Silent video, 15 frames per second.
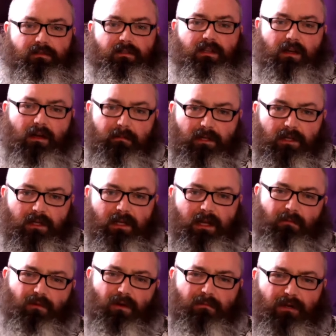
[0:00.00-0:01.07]
I'll be looking at
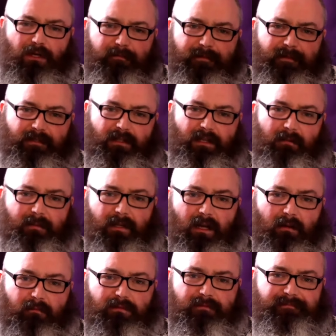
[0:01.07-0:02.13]
what movies are coming up,
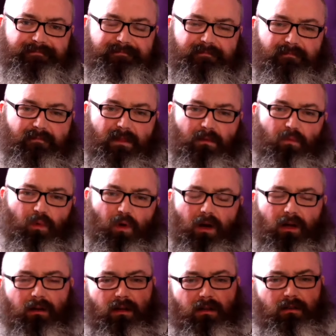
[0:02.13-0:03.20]
what I
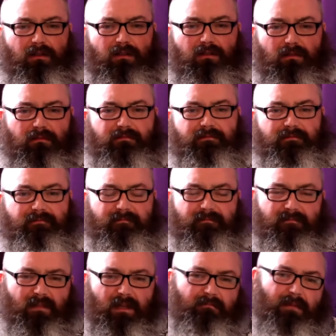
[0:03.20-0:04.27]
like the look of,
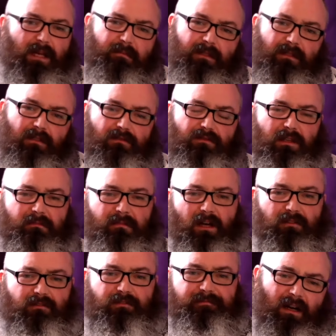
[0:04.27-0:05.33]
and maybe not so much.
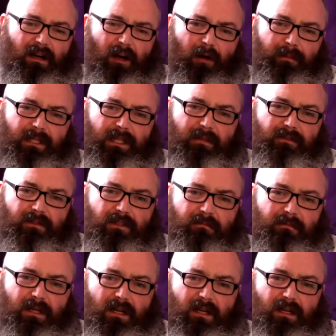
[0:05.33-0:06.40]
I'll be giving them
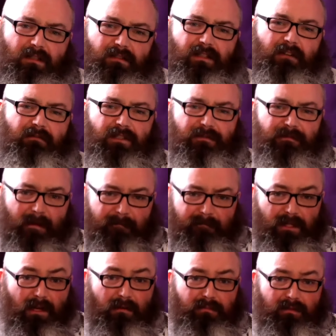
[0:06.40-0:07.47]
a Terry's thumbs
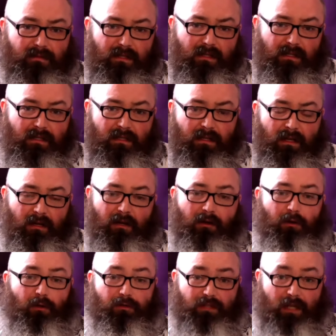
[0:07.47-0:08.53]
up, or a
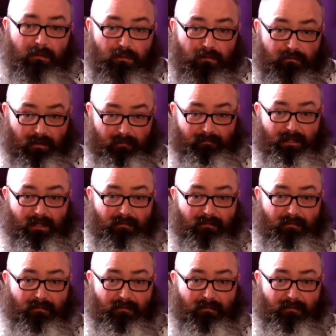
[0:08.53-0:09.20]
double thumbs up,